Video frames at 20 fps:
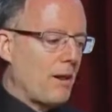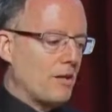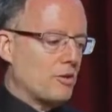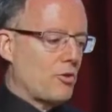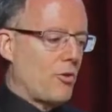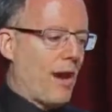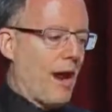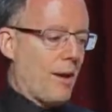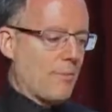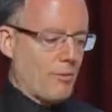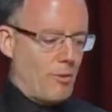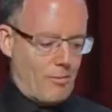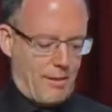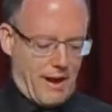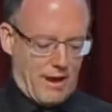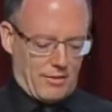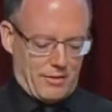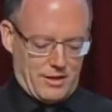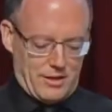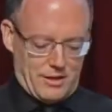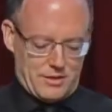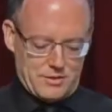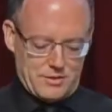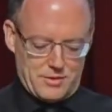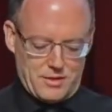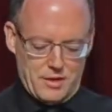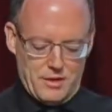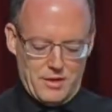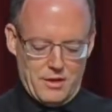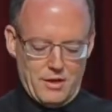major
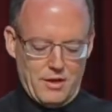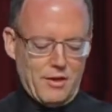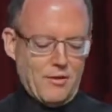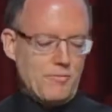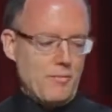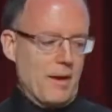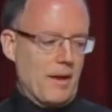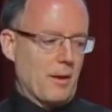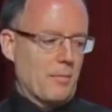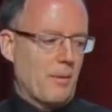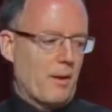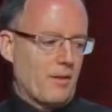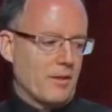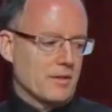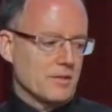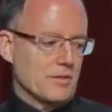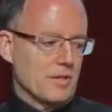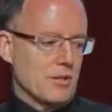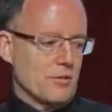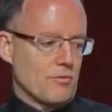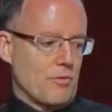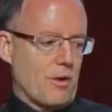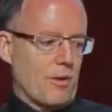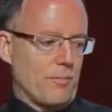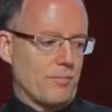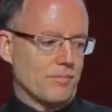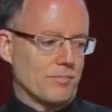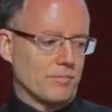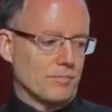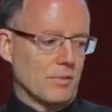abnormalities of metabolic
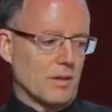syndrome.